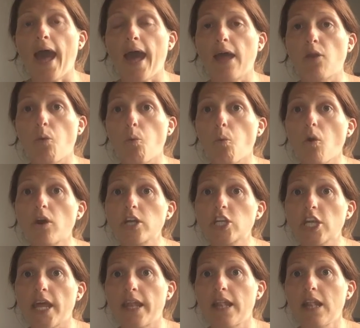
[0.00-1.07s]
can
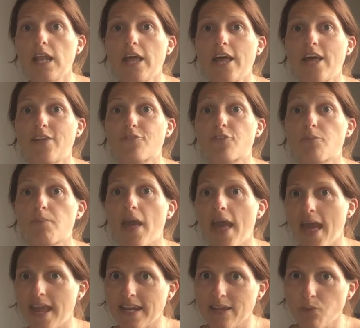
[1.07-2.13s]
watch and learn from
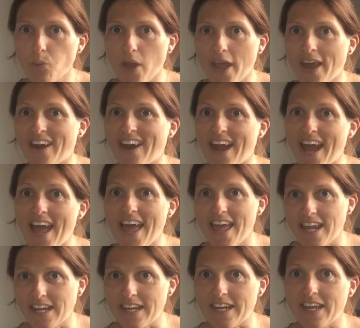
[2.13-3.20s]
anywhere at
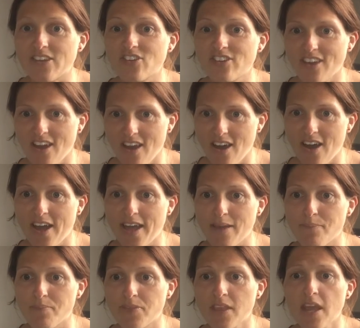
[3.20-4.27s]
any
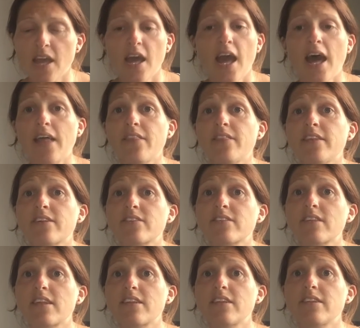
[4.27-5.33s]
time. And
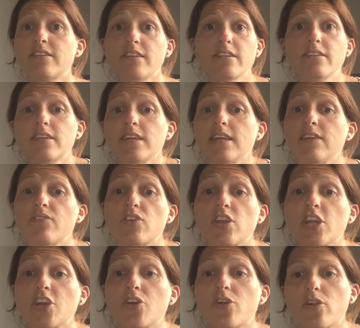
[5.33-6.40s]
this doesn't even
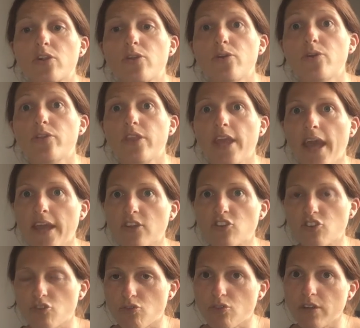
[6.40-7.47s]
include the
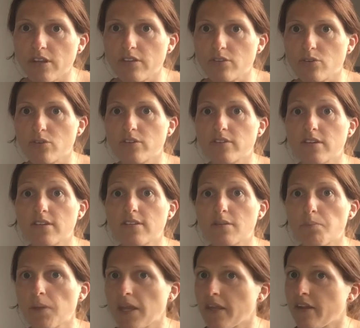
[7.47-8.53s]
extra resources,
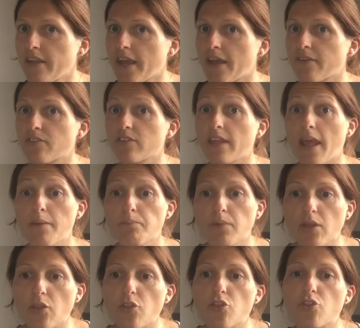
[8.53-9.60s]
the PDFs, the
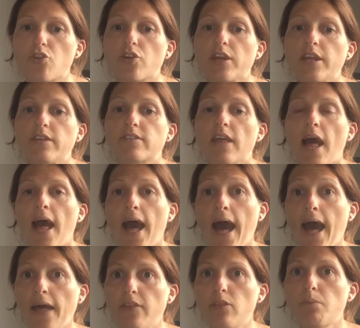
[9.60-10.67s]
MP3s,
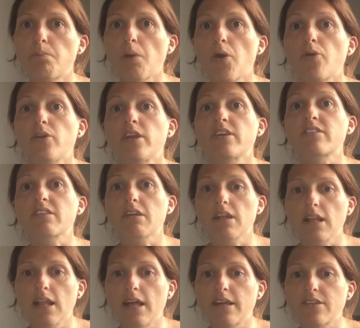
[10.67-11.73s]
and the bonus
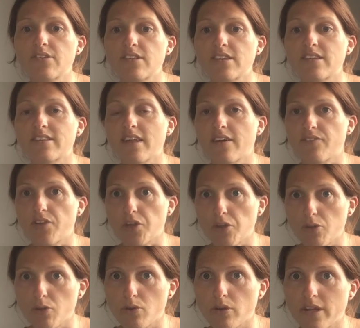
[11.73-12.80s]
classes I've
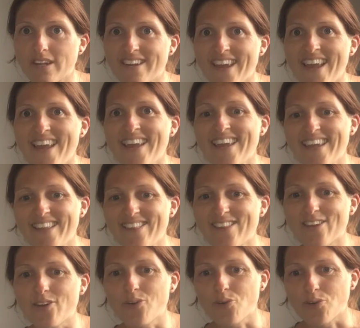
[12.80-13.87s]
included in
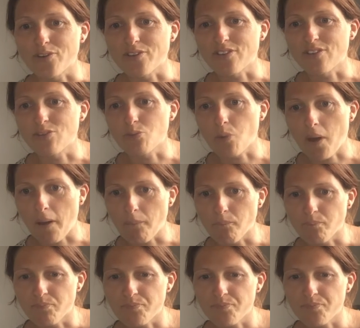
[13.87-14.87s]
the course as well.